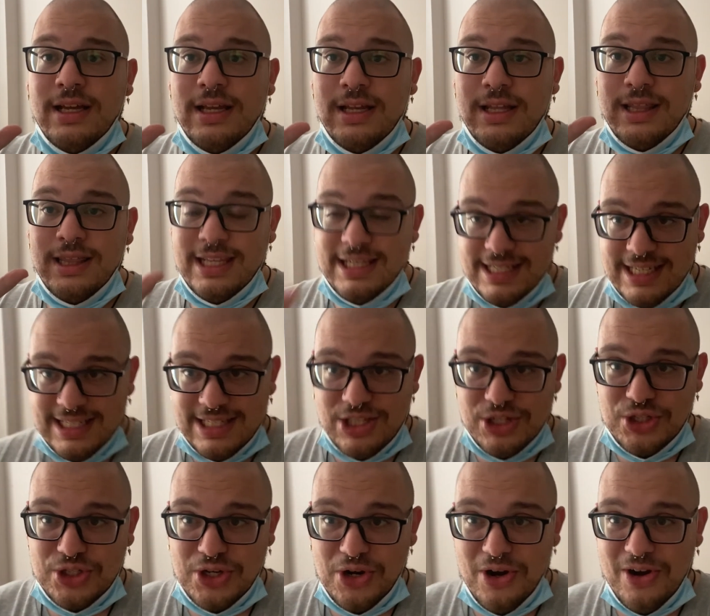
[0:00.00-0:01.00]
this is the
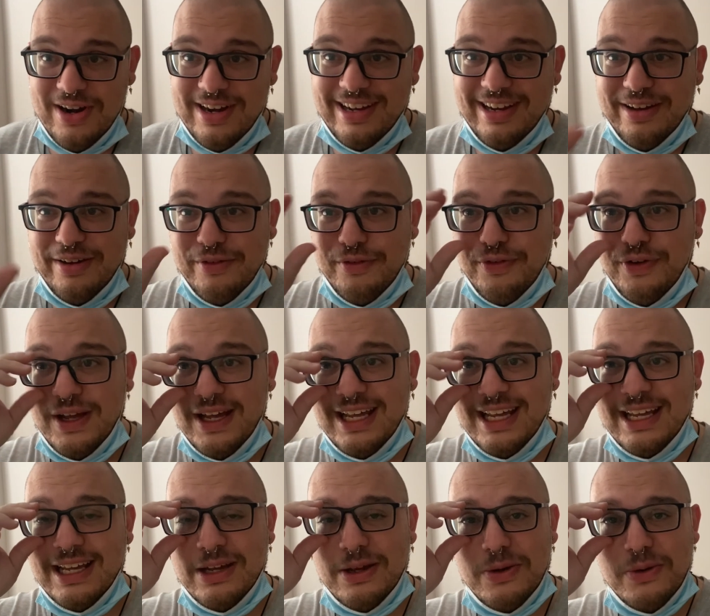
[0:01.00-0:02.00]
start of
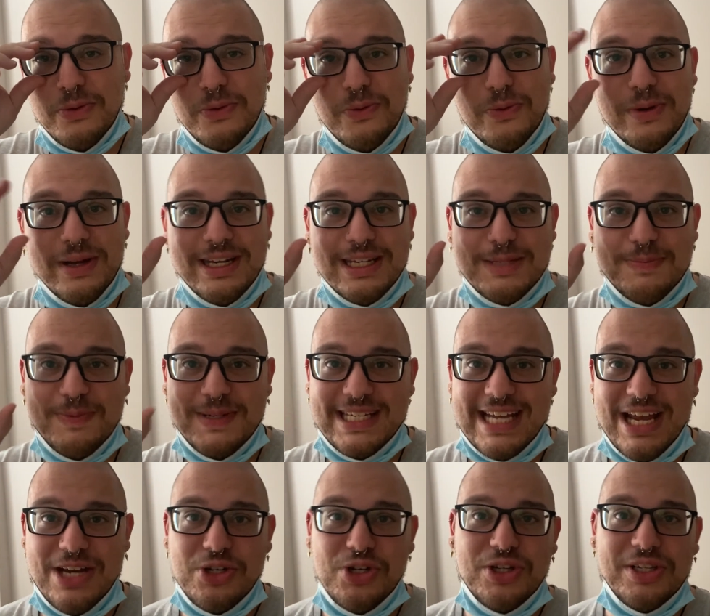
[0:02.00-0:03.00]
what is
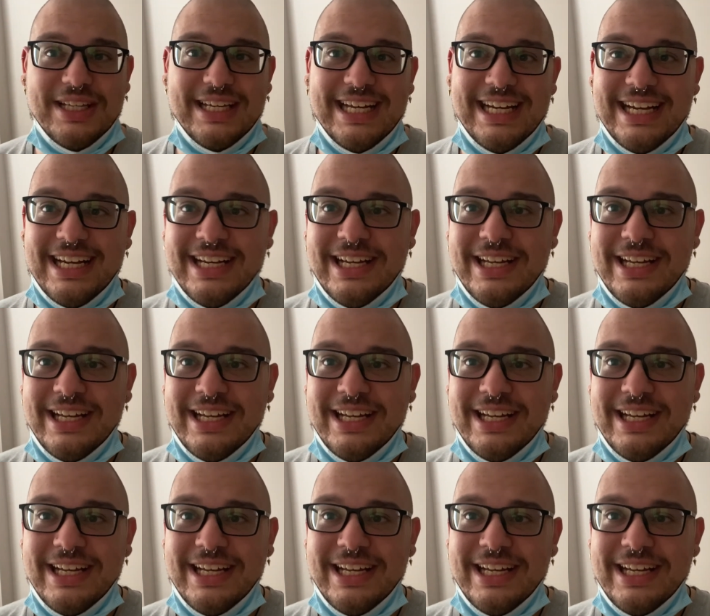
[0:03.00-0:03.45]
potentially